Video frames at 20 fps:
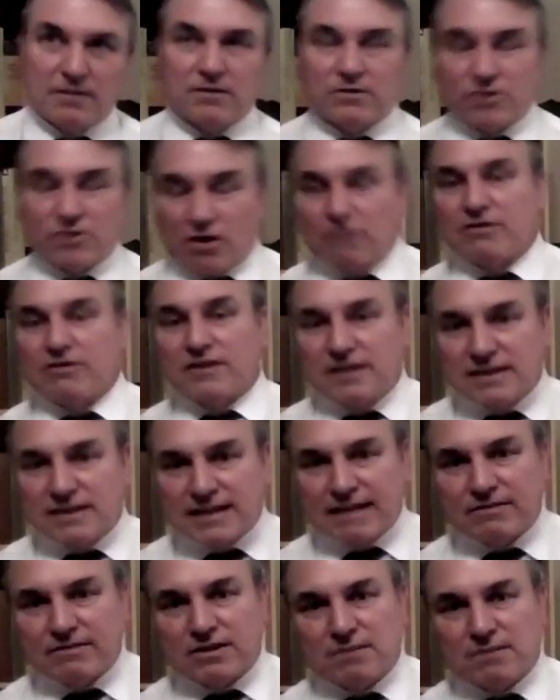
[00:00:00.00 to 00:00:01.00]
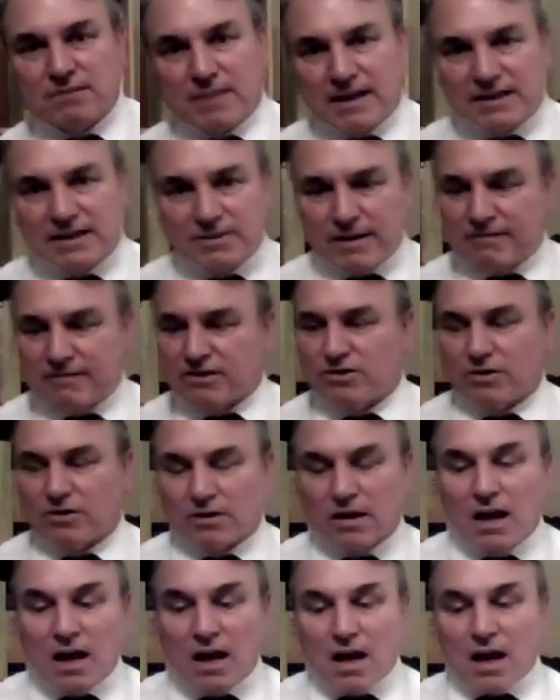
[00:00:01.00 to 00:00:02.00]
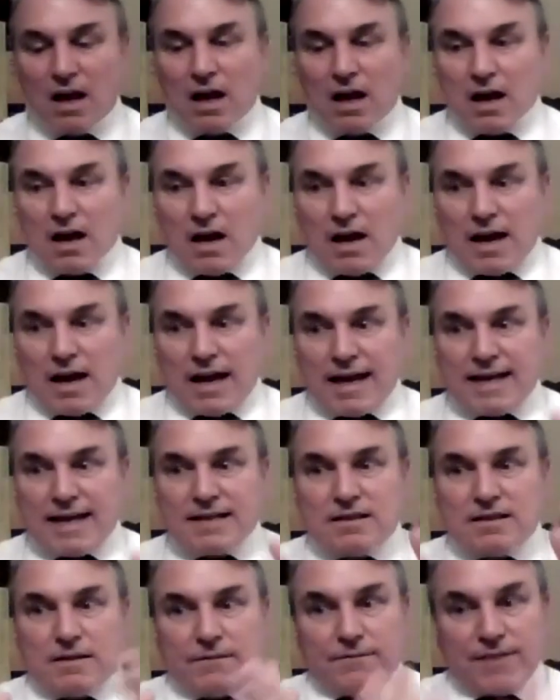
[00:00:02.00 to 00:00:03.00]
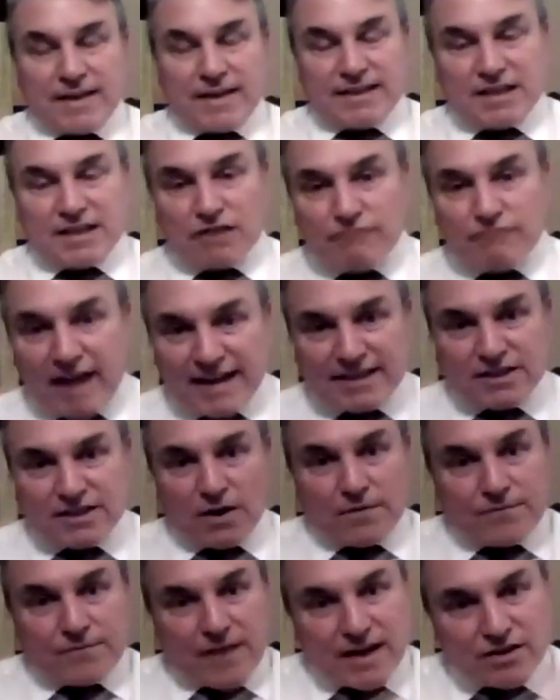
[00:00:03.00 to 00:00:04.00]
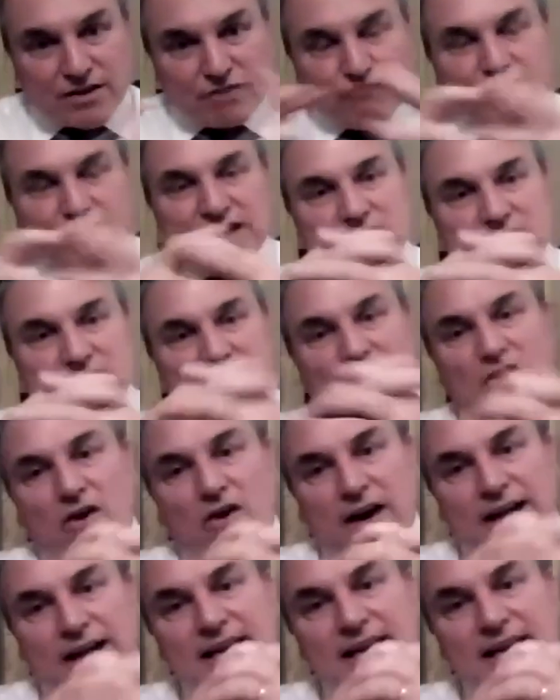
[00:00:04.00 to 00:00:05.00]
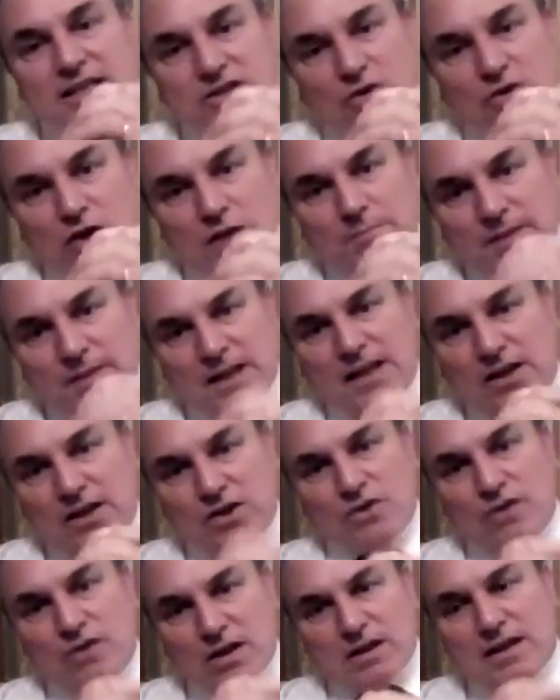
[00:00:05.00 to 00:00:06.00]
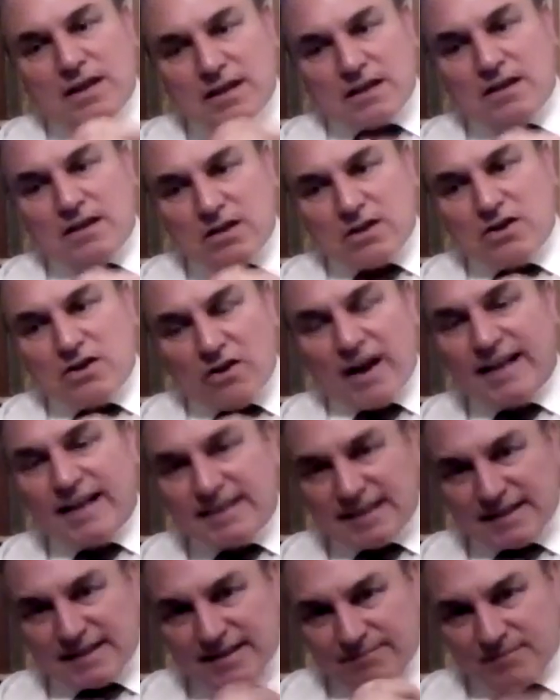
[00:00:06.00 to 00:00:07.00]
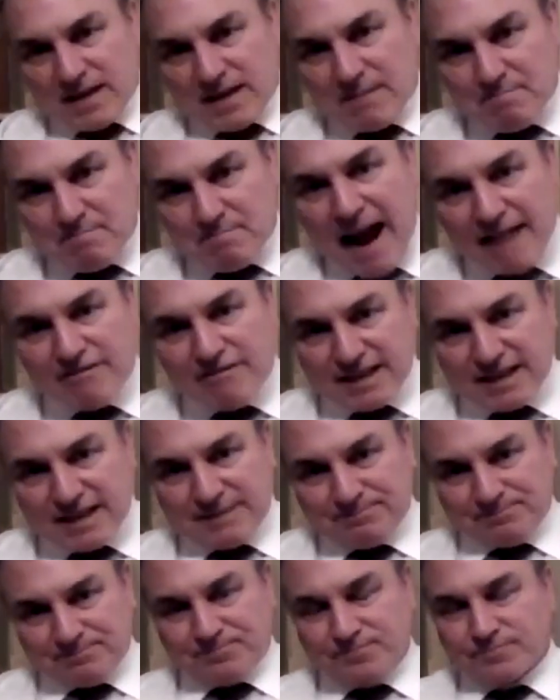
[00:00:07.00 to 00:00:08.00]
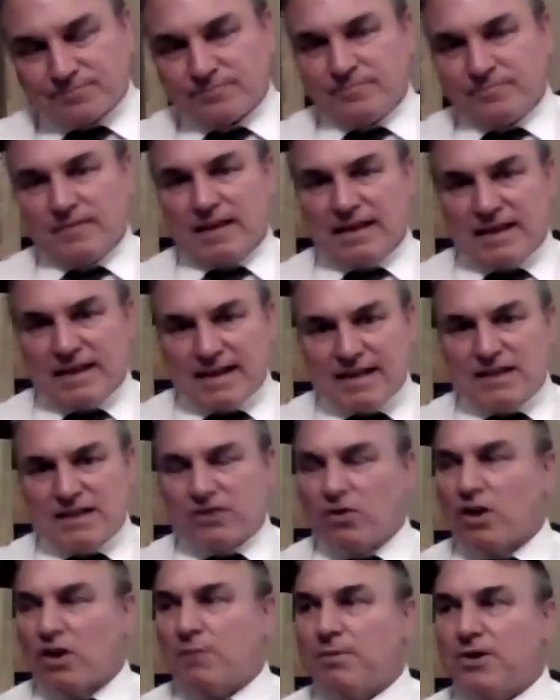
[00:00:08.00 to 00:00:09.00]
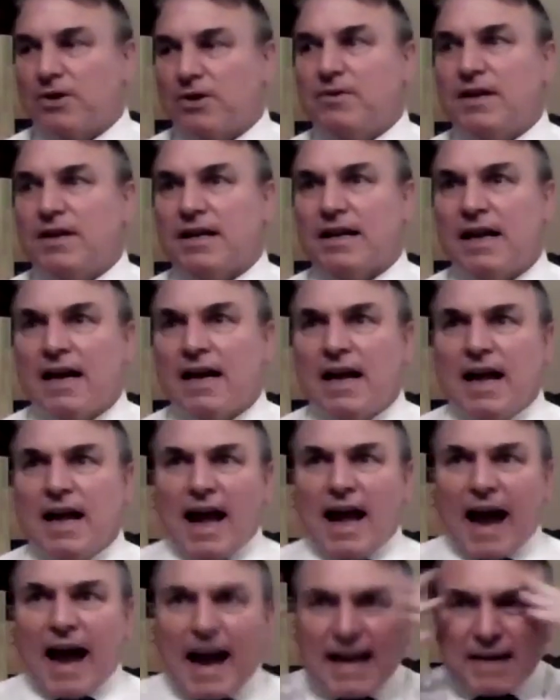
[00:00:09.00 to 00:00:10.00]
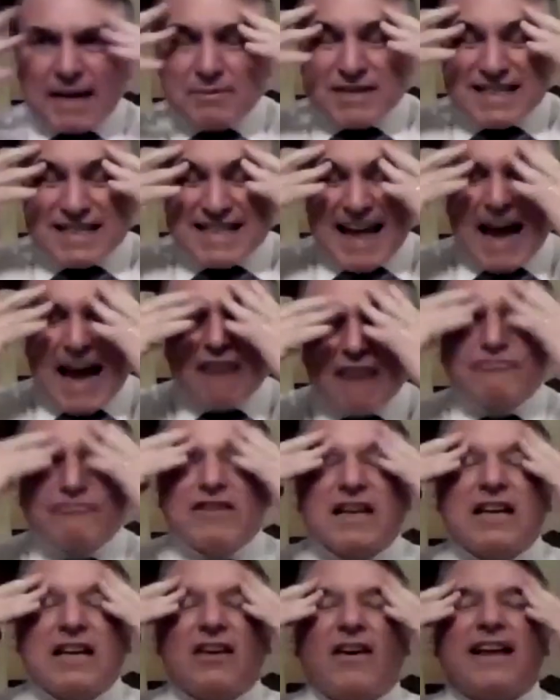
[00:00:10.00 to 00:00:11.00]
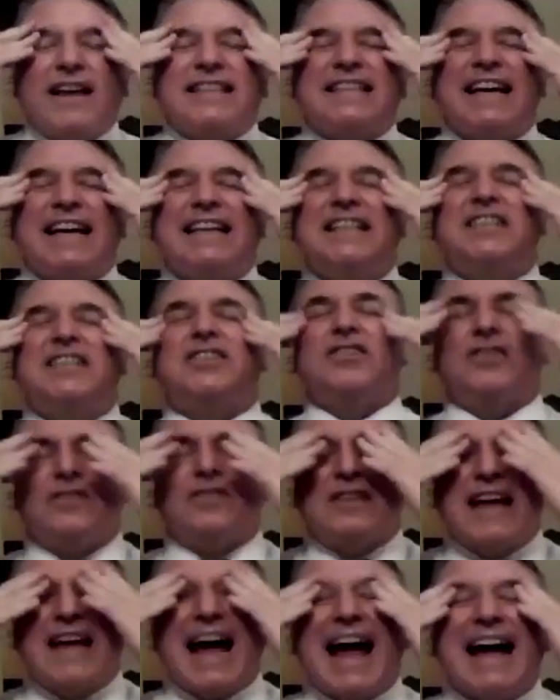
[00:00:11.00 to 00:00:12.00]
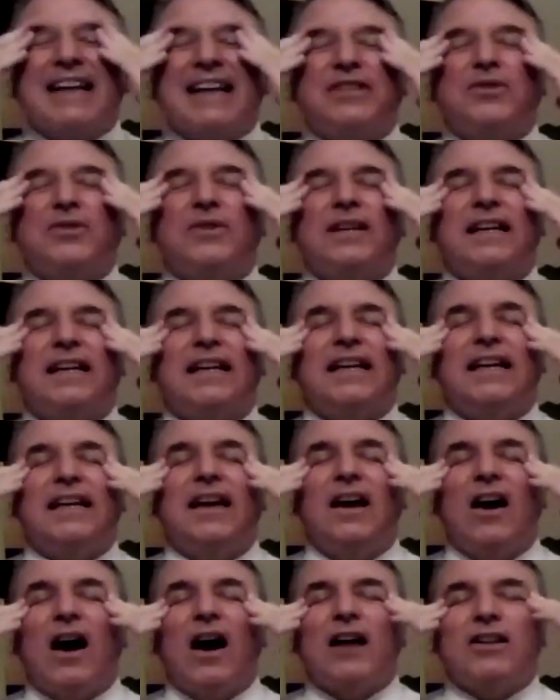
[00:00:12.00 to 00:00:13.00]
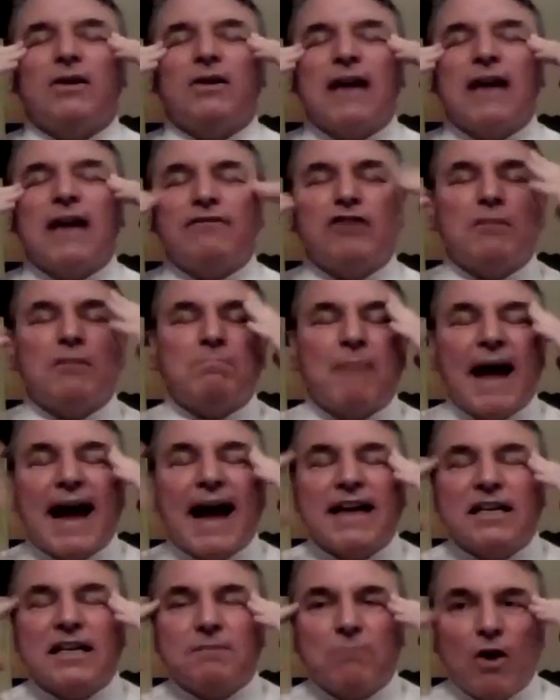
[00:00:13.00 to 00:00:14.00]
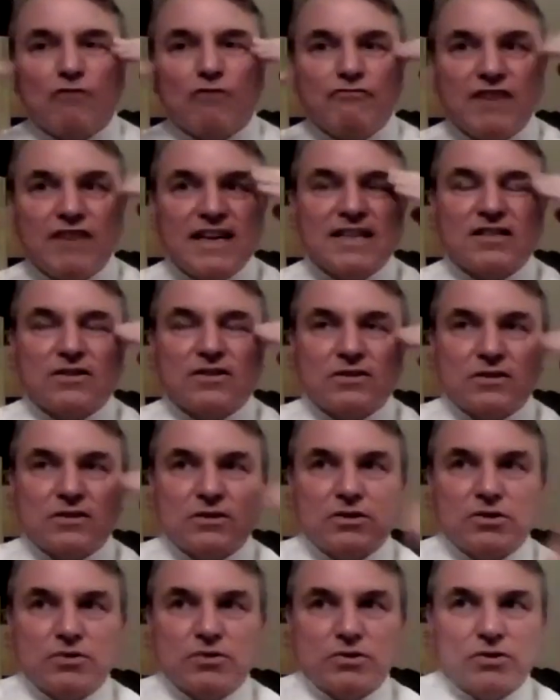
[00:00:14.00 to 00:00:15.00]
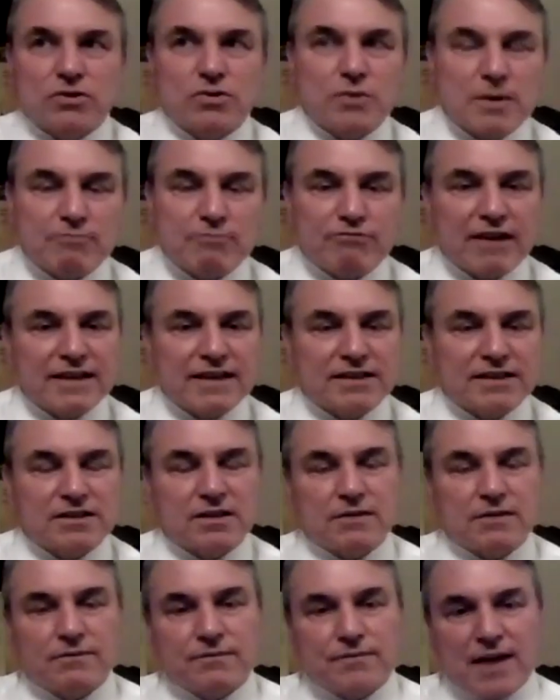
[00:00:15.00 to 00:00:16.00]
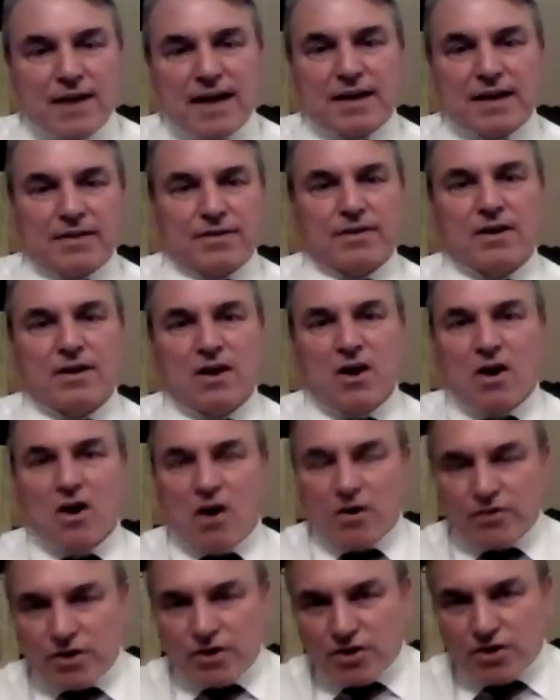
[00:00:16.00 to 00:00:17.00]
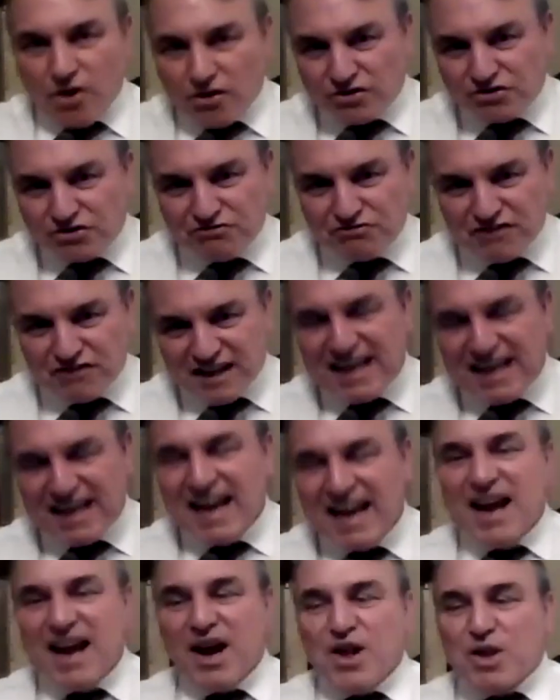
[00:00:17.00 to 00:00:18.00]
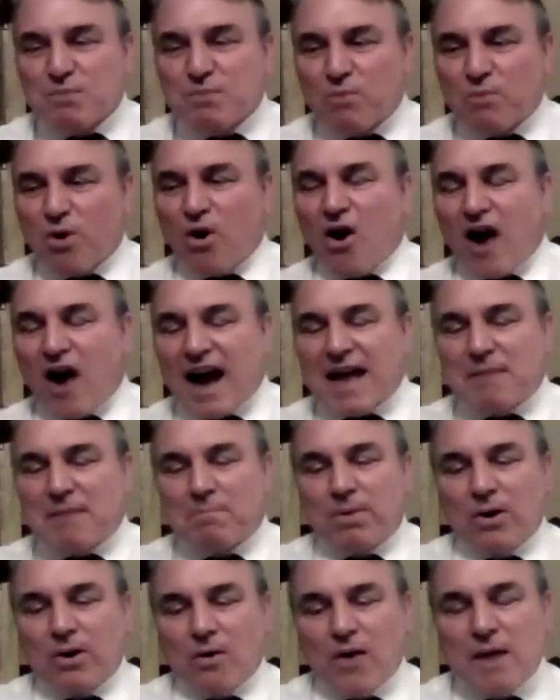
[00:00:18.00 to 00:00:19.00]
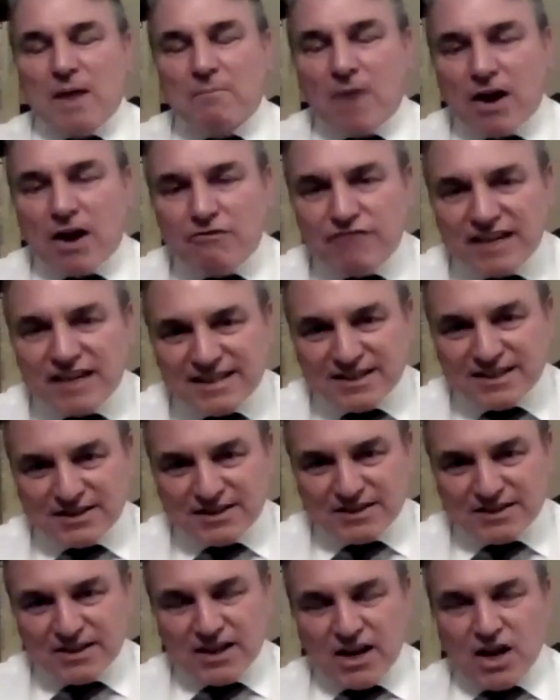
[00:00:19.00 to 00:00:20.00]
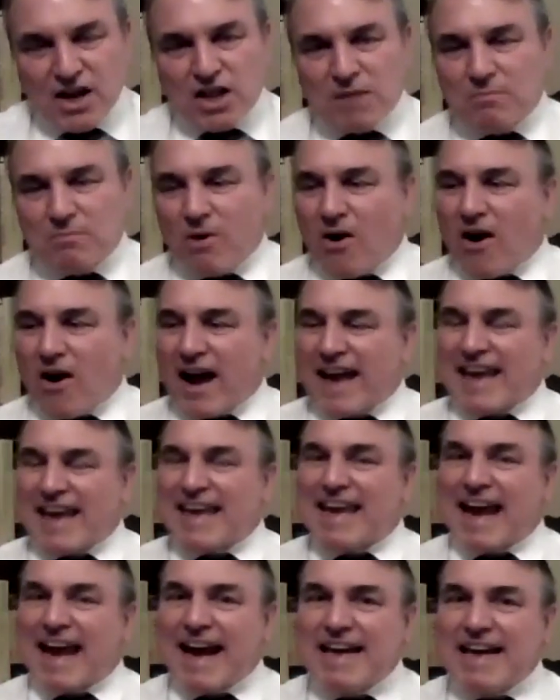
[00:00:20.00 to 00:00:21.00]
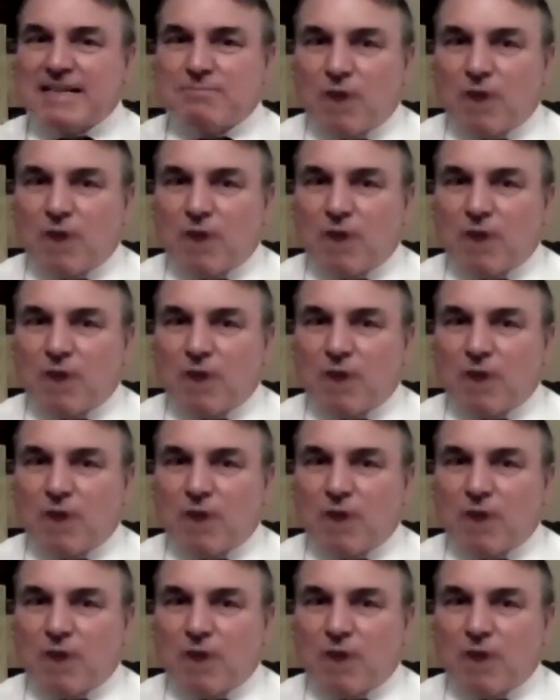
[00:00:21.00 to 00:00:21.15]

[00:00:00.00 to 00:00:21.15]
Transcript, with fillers: Socrates, Plato, Aristotle, is that fides et ratio, faith and reason, are indissolubly united. They're married, an indissoluble union. And it was that realization that actually I don't have to abandon my reason to, to embrace faith. On the contrary, the more I employ my reason, the more I engage